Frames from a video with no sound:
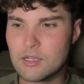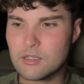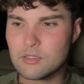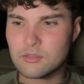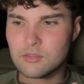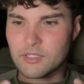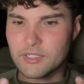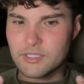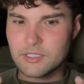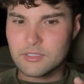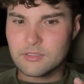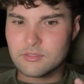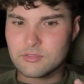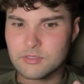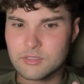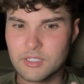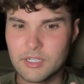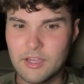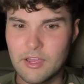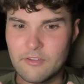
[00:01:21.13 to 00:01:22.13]
like
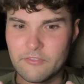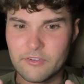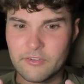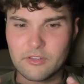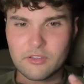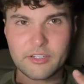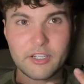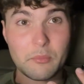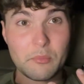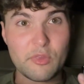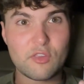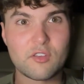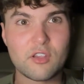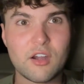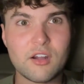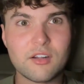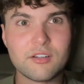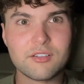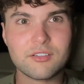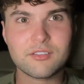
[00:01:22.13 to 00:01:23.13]
I feel like I'm
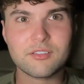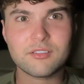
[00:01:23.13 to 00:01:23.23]
stuck.